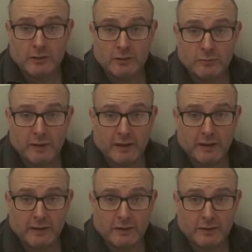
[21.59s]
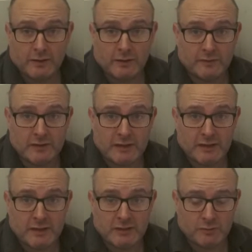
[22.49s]
You may have seen
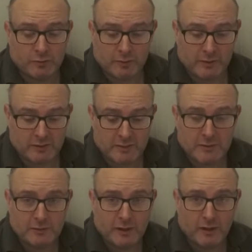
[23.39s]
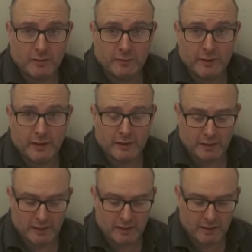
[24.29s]
these, you've probably got some in your home.
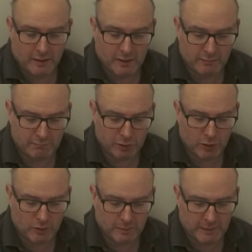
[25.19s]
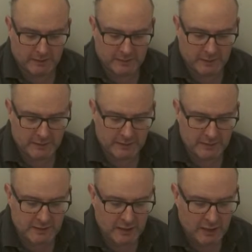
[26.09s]
They're block plug
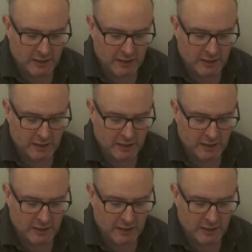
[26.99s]
splitters.